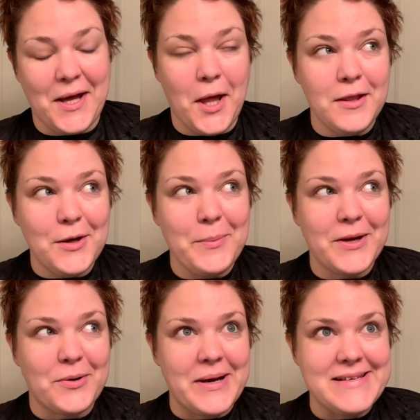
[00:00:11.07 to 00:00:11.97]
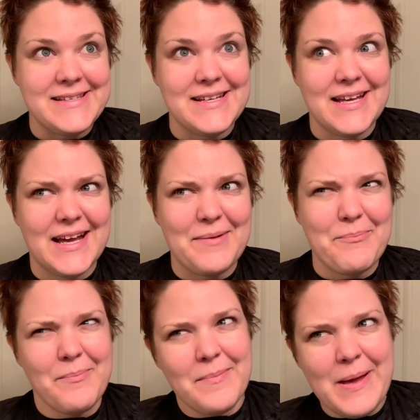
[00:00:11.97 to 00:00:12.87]
a little bit crazy,
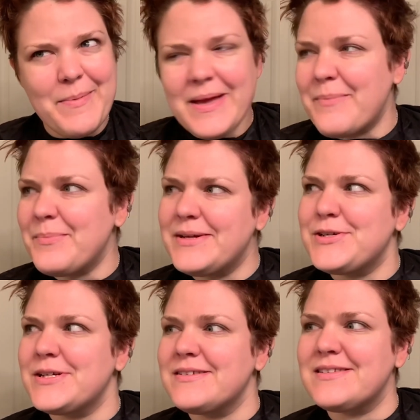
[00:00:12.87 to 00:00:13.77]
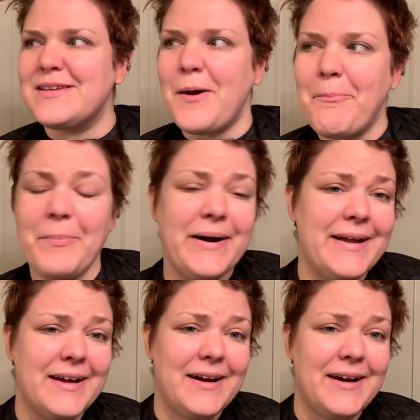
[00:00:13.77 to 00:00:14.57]
maybe ambitious, but